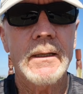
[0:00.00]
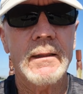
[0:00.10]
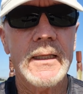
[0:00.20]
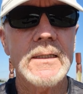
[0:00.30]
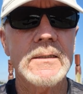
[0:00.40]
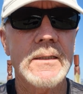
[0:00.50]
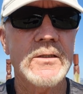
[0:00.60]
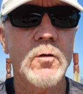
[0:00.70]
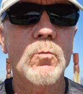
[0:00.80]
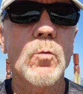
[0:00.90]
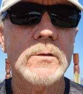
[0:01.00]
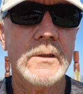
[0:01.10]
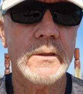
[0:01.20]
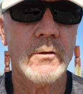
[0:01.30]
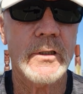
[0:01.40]
things they don't want
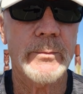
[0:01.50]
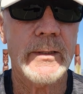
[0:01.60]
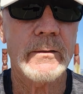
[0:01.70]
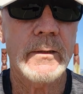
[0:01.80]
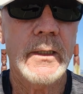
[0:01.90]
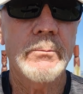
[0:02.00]
to talk about,